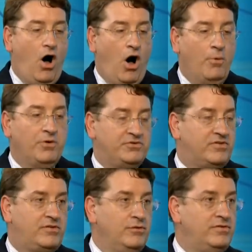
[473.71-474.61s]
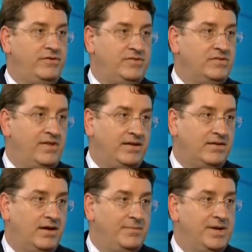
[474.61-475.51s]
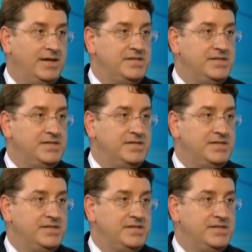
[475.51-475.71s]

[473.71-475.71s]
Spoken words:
almost exclusively since that time,